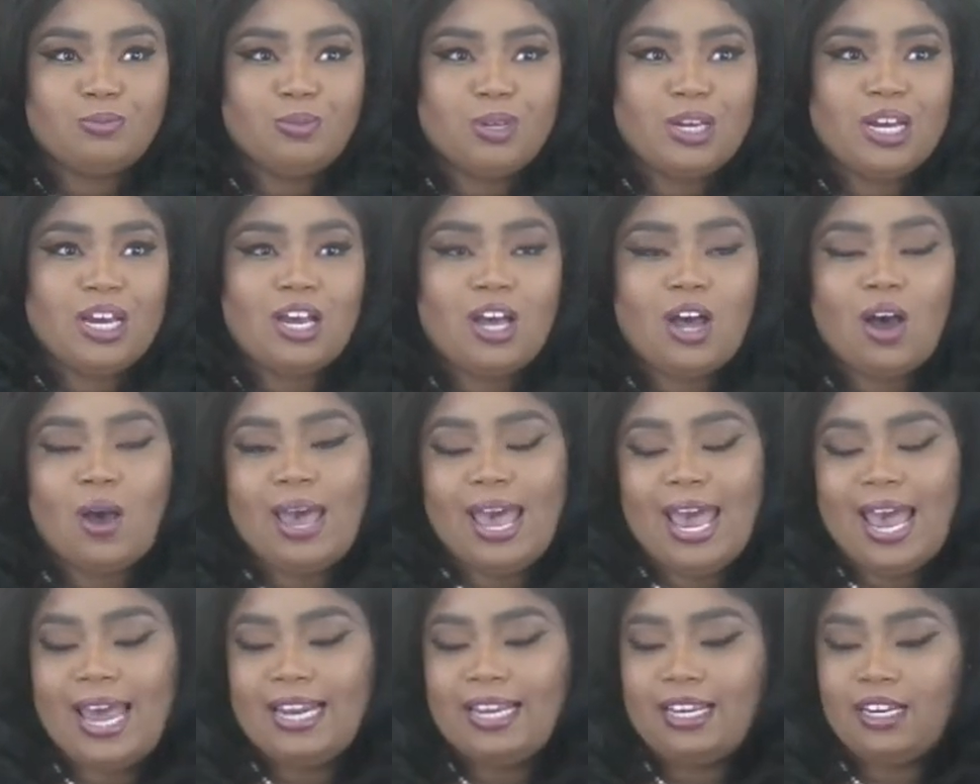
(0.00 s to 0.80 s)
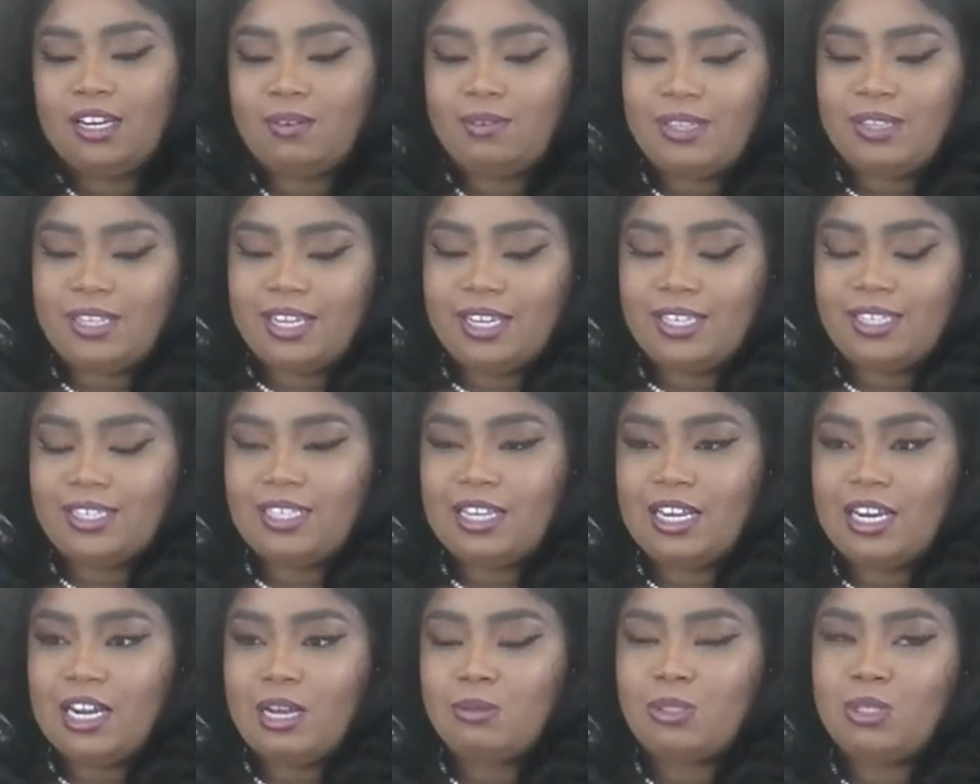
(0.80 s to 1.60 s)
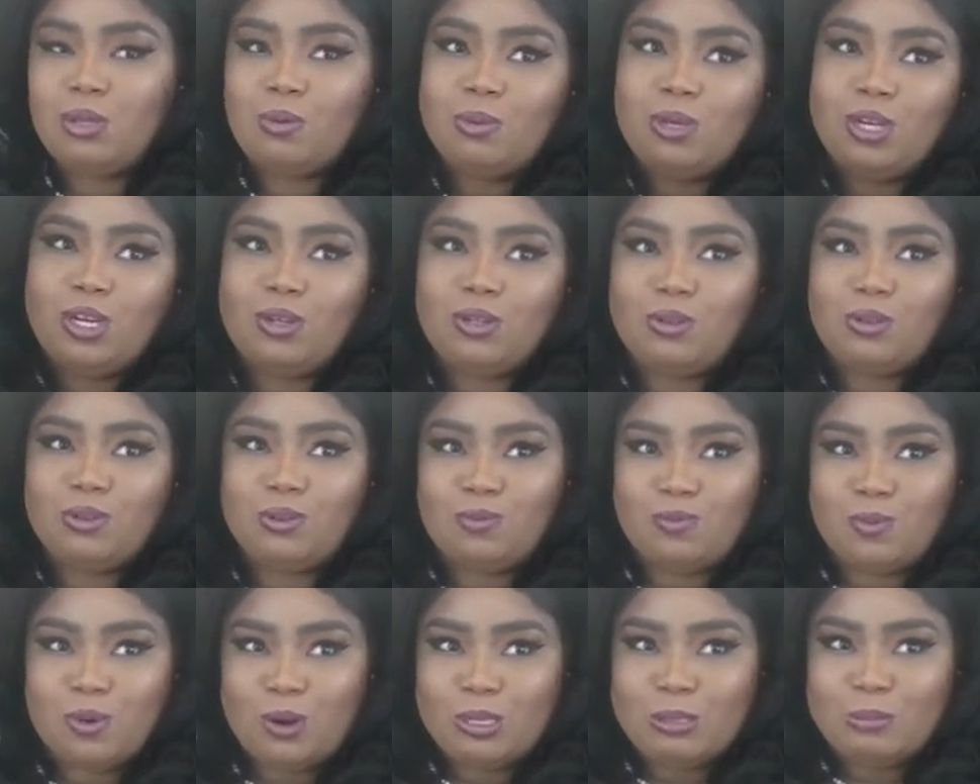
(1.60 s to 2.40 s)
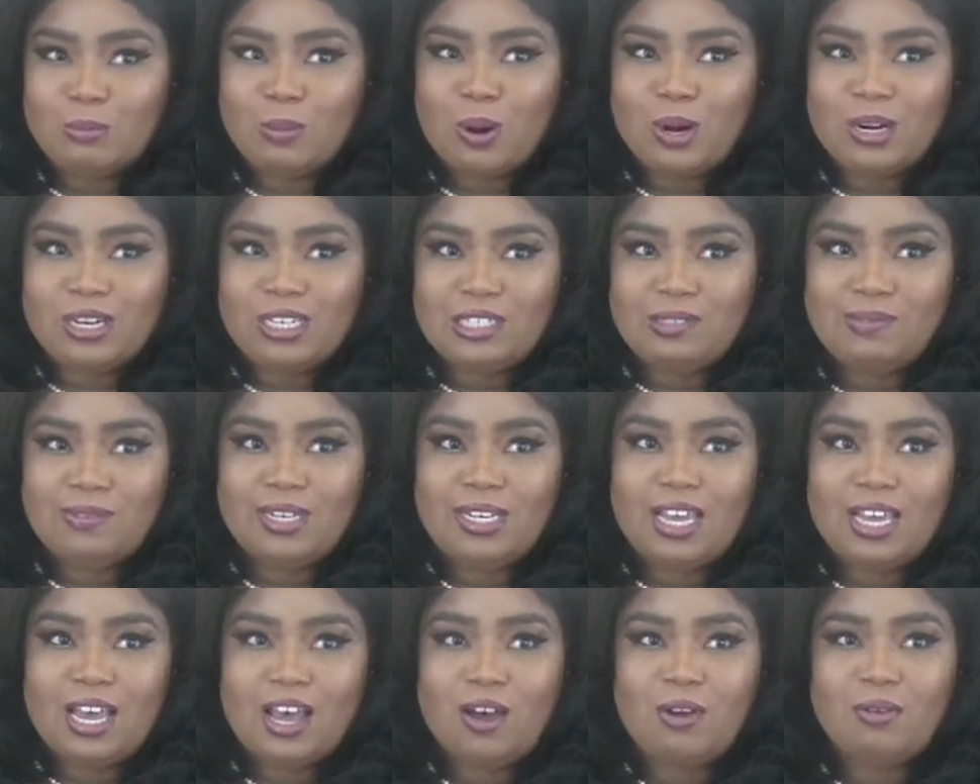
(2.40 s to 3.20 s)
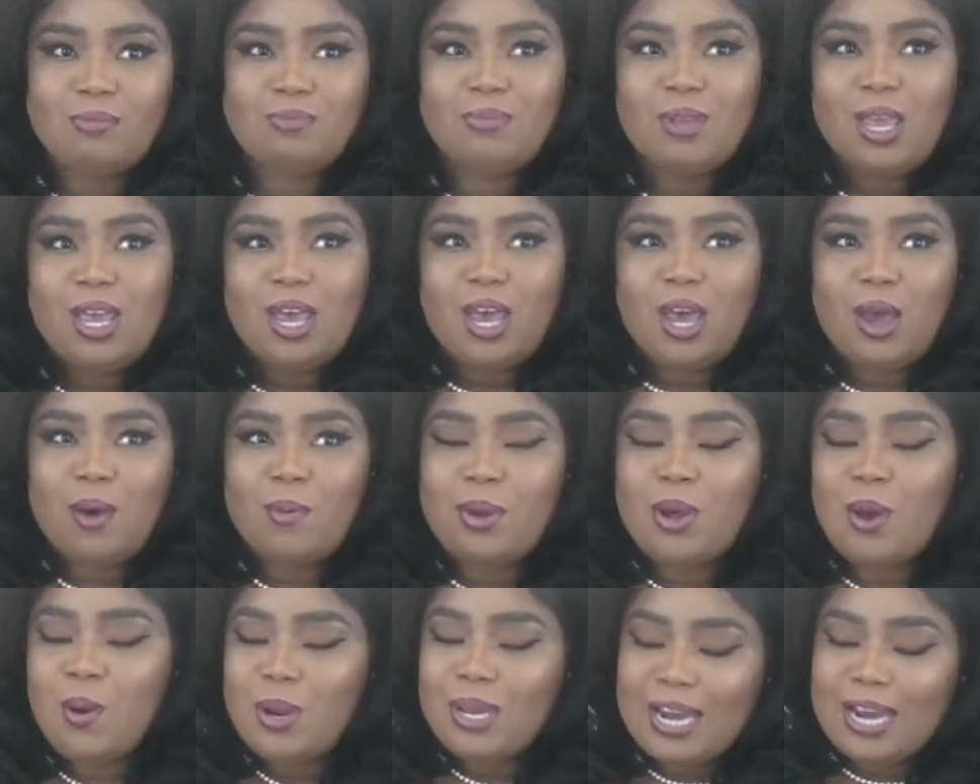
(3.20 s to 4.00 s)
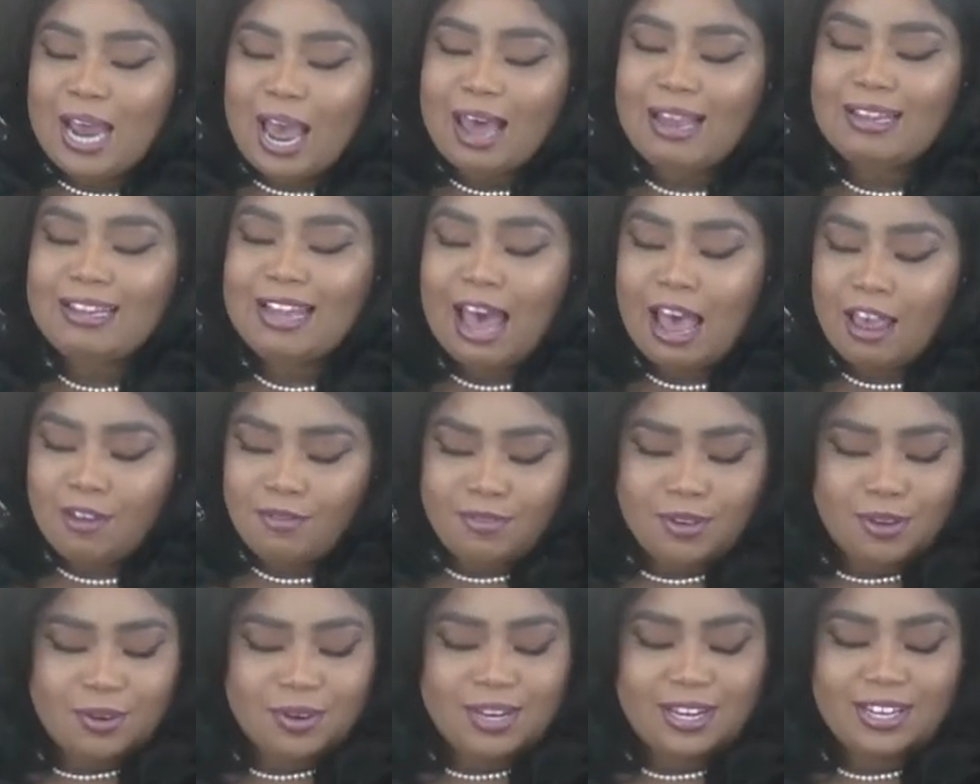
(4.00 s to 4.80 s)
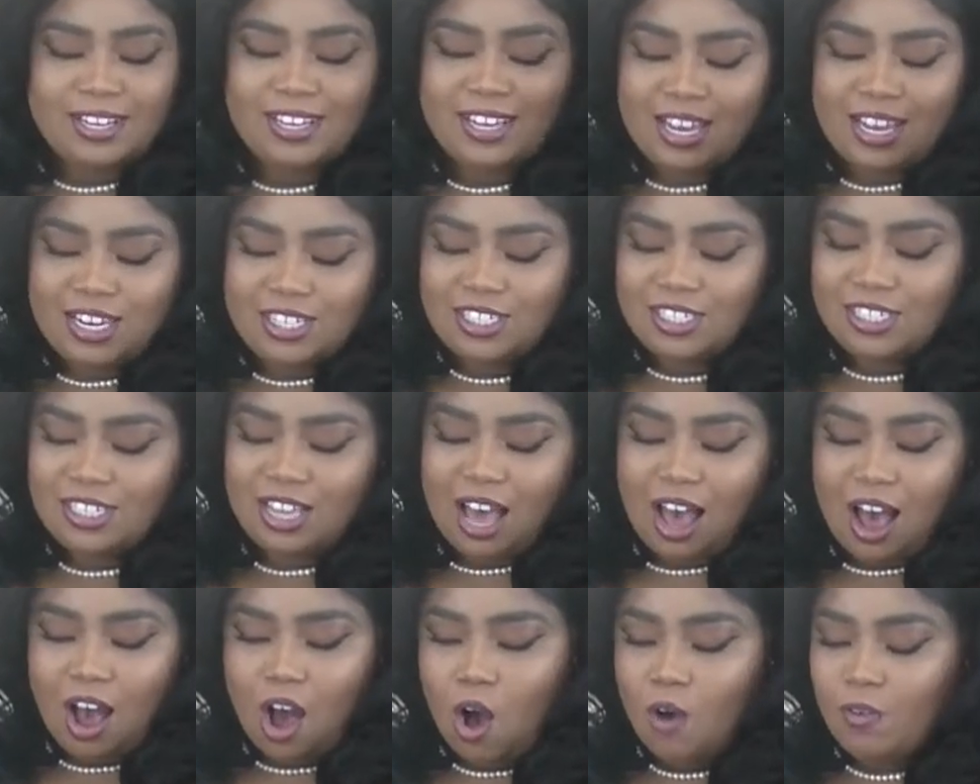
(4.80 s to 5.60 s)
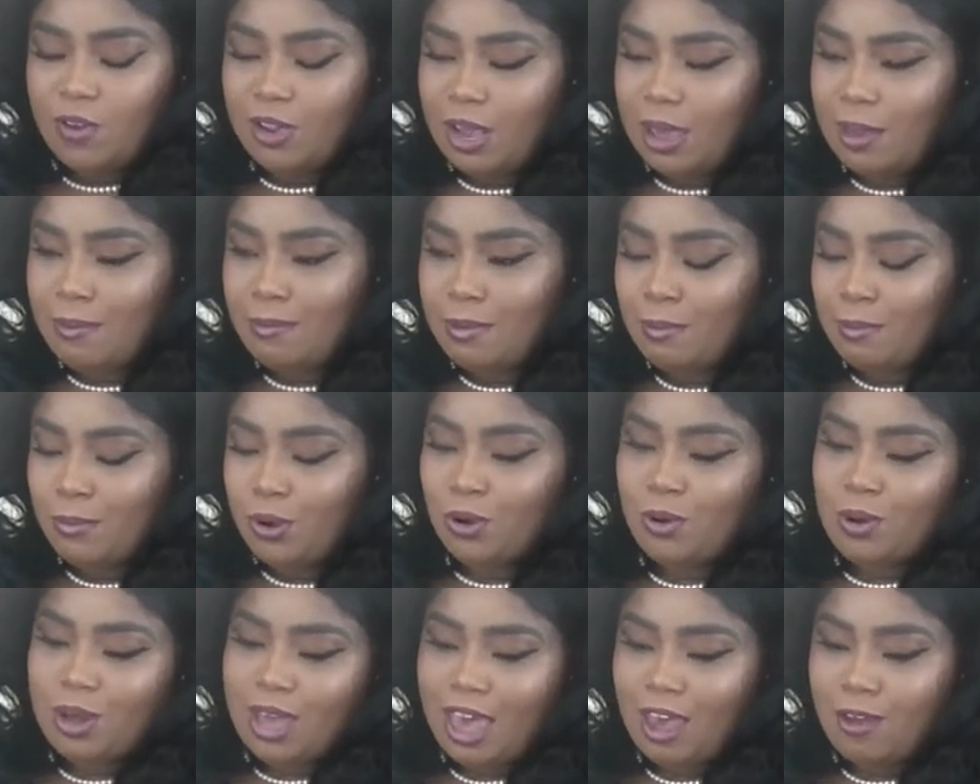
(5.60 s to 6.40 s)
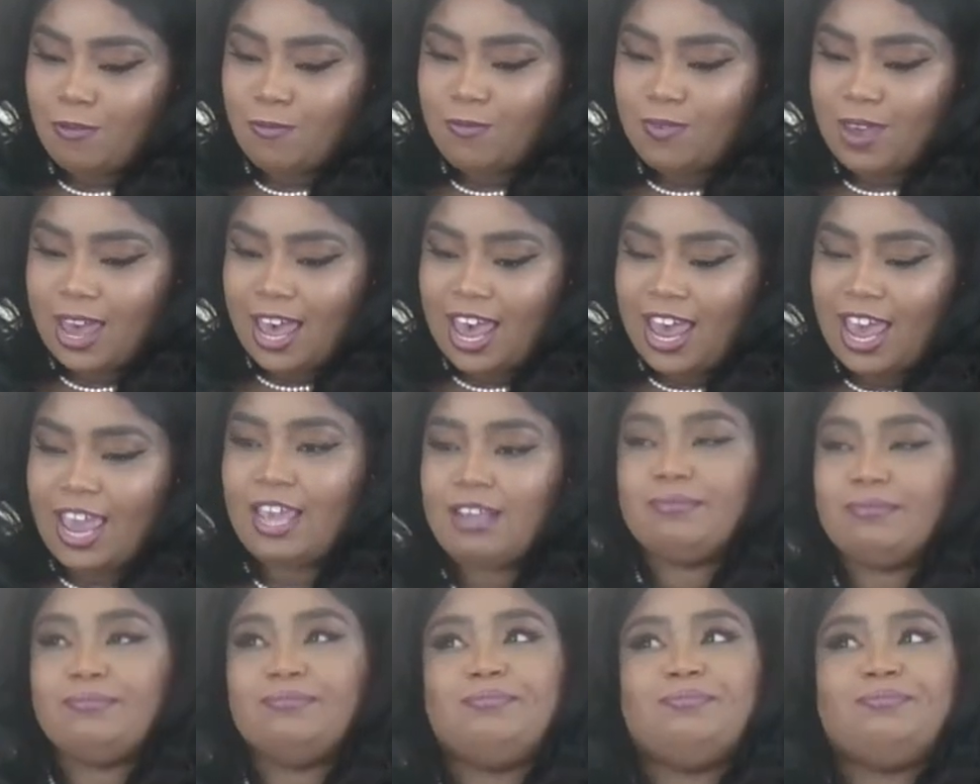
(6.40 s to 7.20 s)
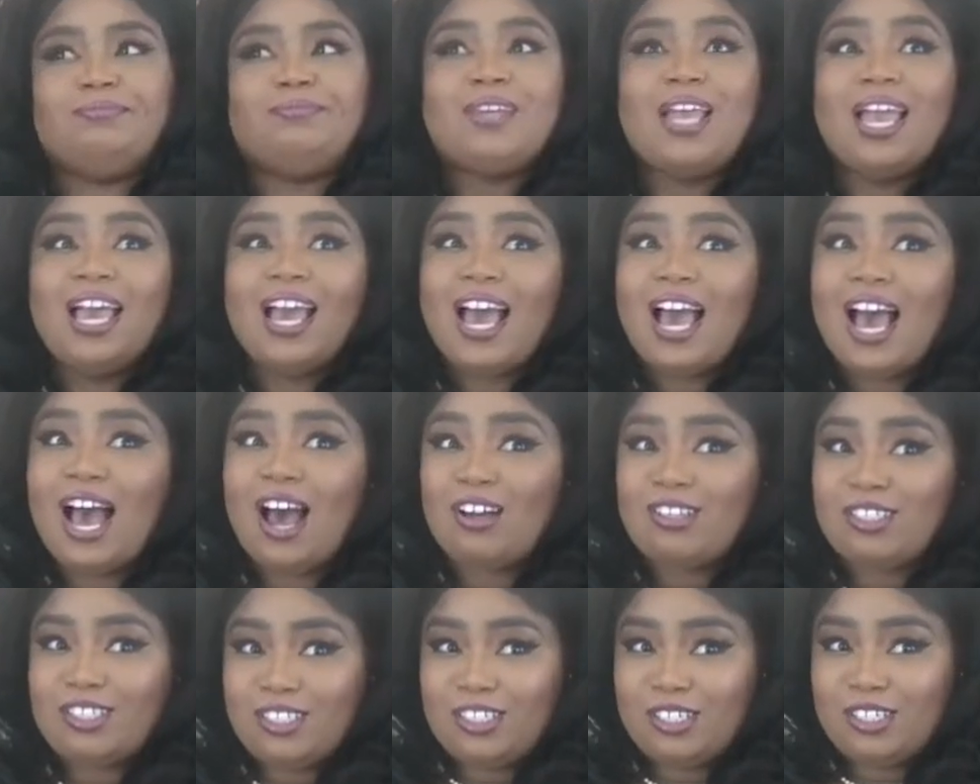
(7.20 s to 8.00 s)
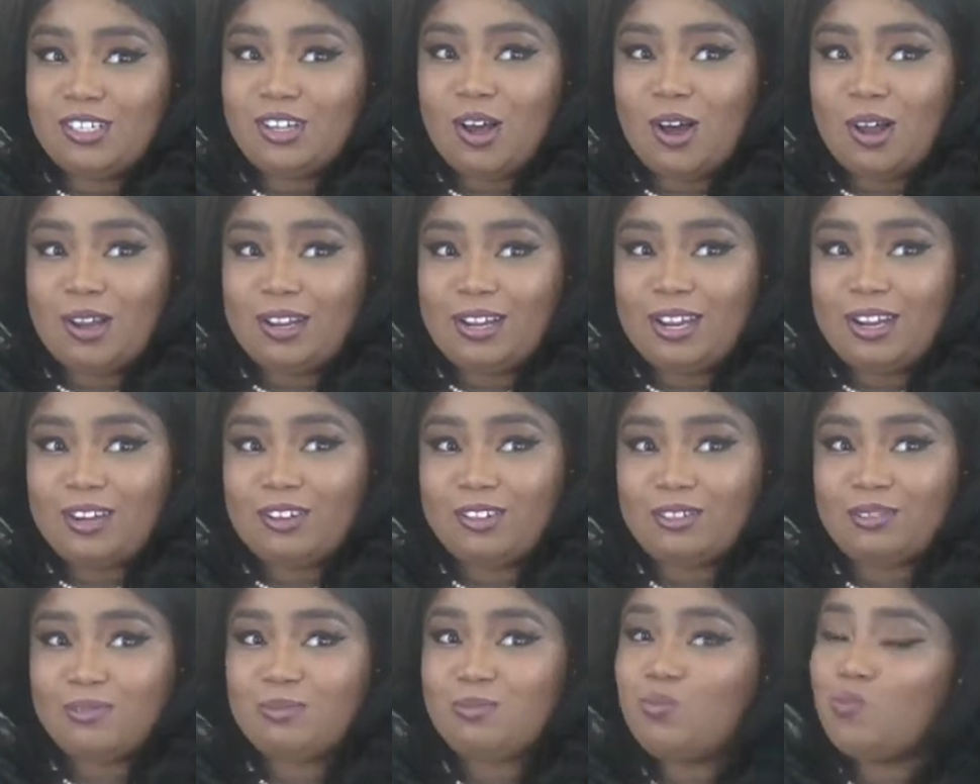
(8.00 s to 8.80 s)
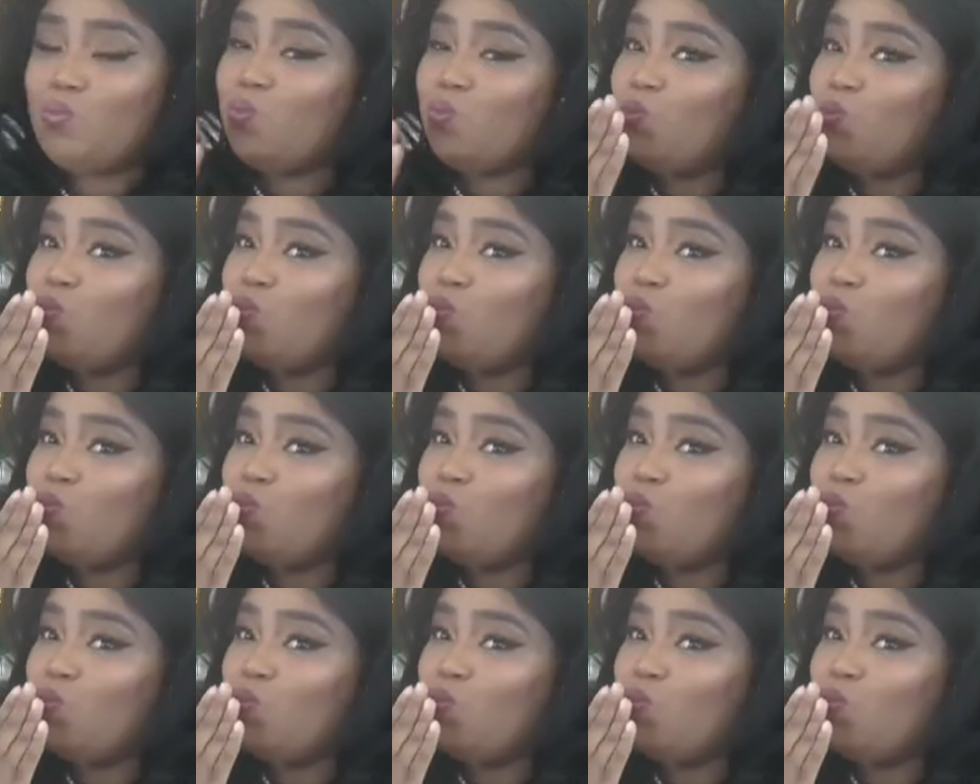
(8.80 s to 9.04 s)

we're gonna go ahead and get everything set up so we can go through the first part of this video, and we're gonna get our life here in the kitchen, y'all, over here at Bama Gurl Cafe. I'll see y'all later.